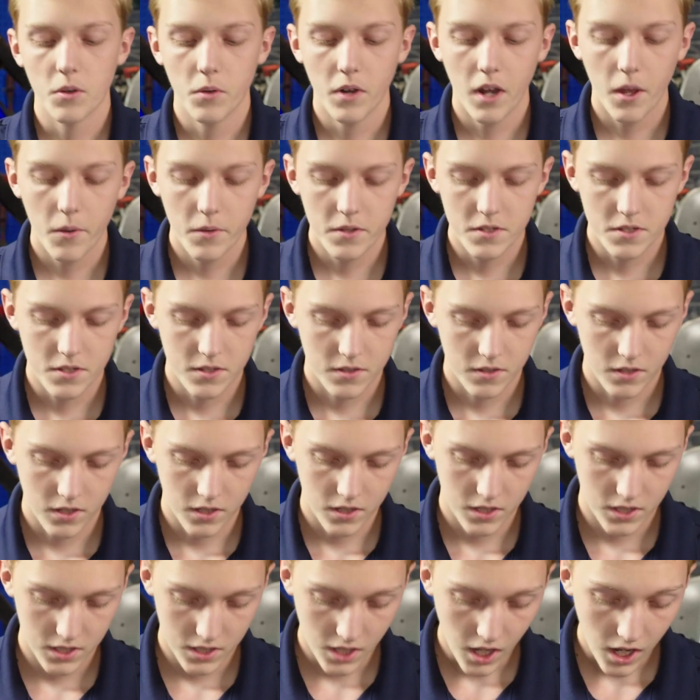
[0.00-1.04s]
when I was
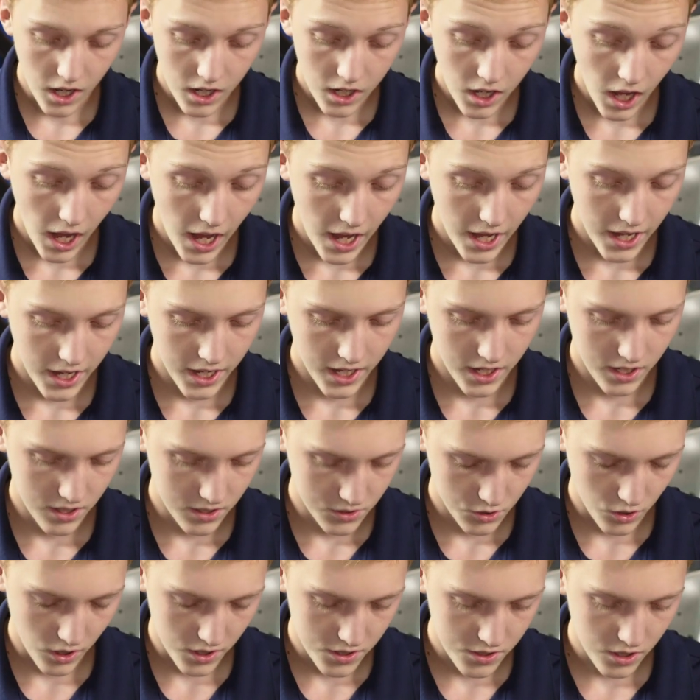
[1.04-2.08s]
young, I
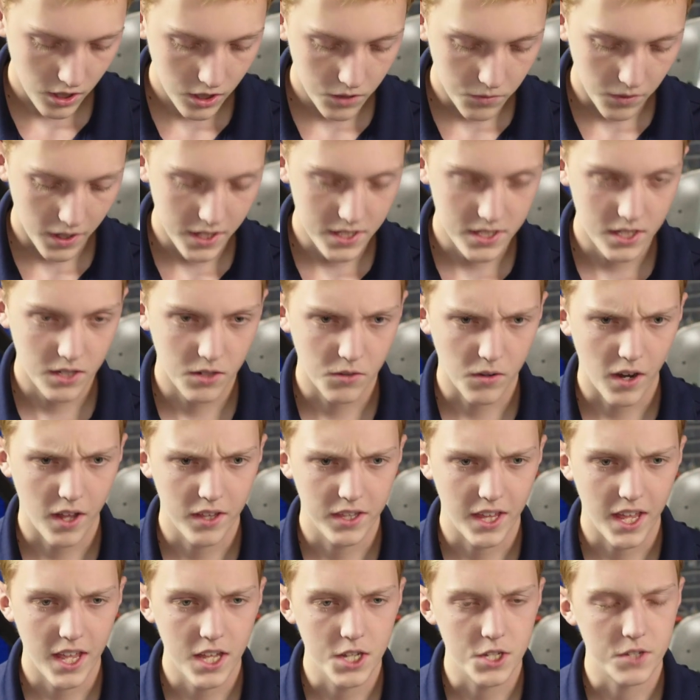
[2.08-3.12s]
started racing around
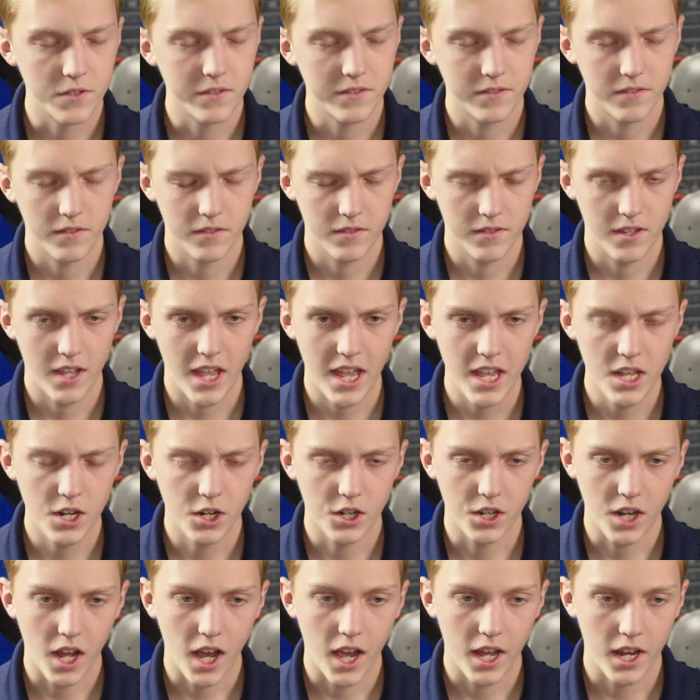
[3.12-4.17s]
the age of 8 or
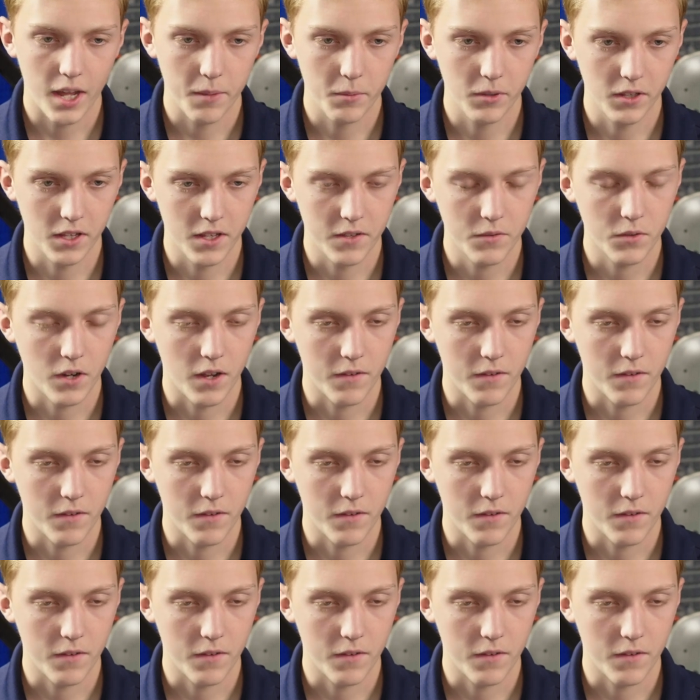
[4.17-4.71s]
9, I believe, when